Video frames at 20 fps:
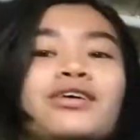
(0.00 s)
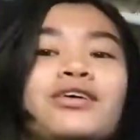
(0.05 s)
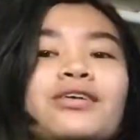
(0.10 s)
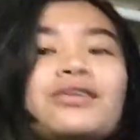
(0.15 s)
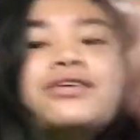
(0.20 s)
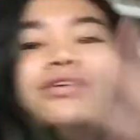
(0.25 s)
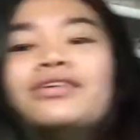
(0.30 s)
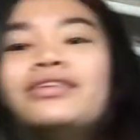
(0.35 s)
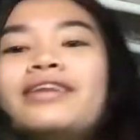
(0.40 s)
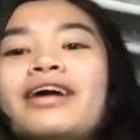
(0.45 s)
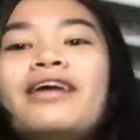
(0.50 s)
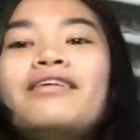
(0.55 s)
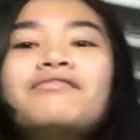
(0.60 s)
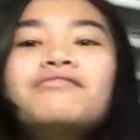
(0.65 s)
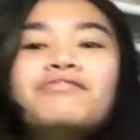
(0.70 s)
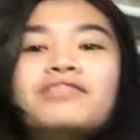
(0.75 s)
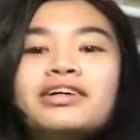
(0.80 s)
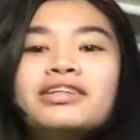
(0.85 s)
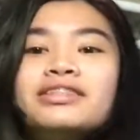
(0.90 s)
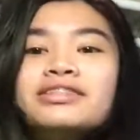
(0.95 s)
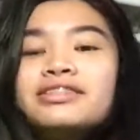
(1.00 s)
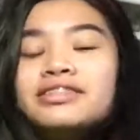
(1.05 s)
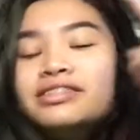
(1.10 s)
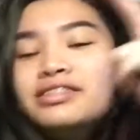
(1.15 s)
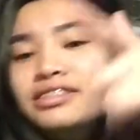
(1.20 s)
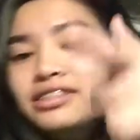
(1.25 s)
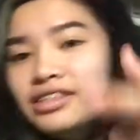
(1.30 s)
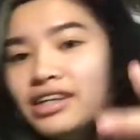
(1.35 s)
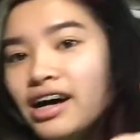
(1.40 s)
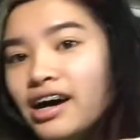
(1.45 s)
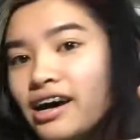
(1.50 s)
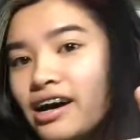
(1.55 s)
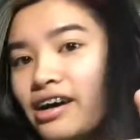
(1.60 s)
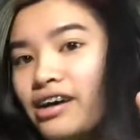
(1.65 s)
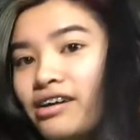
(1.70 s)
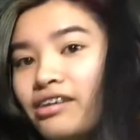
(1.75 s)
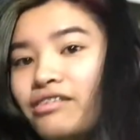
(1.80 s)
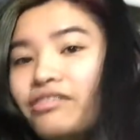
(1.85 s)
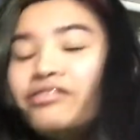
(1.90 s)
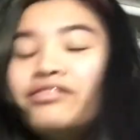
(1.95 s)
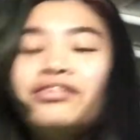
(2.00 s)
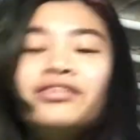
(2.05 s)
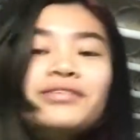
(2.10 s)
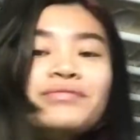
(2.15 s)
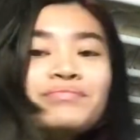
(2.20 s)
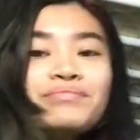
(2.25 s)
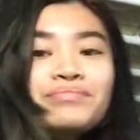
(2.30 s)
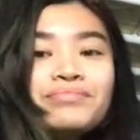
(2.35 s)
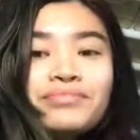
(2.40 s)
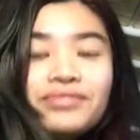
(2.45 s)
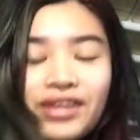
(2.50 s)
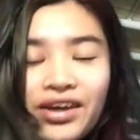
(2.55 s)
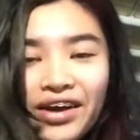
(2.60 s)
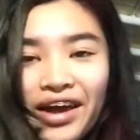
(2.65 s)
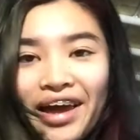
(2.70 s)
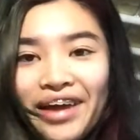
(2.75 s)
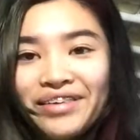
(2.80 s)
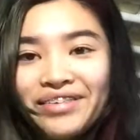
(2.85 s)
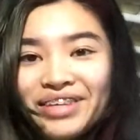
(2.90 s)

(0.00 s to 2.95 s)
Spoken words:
all that fun stuff. Okay,